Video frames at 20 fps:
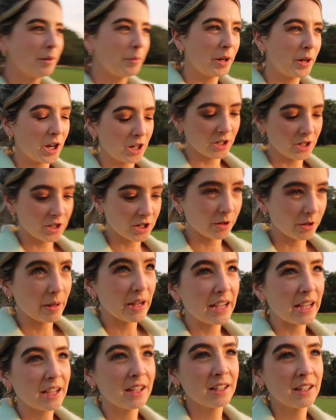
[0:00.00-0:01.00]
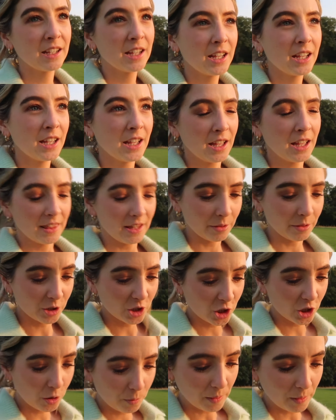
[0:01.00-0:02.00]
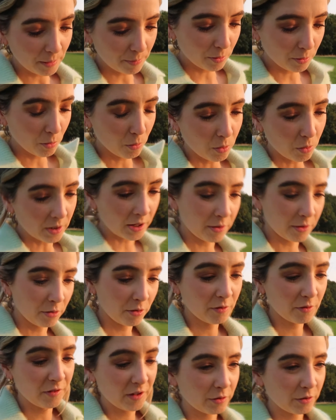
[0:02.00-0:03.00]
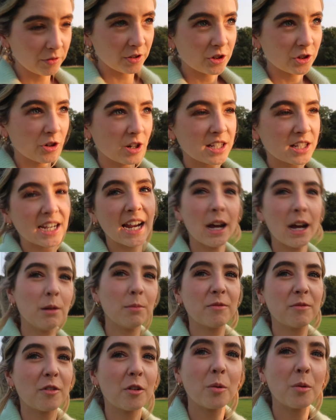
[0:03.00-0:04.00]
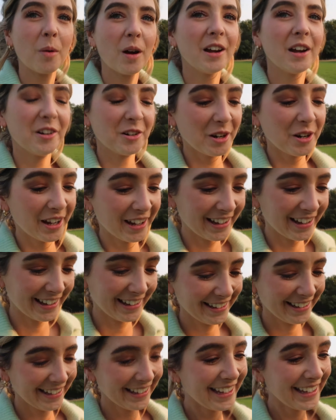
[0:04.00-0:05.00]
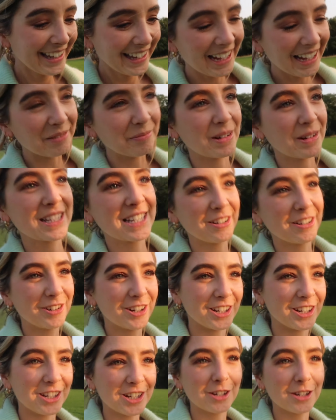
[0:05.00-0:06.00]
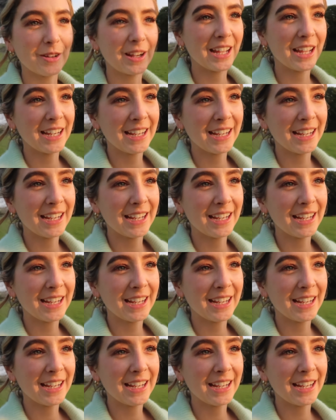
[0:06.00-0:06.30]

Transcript: We couldn't do it. There were two people walking through the field that tried to help for a while, and we still couldn't do it.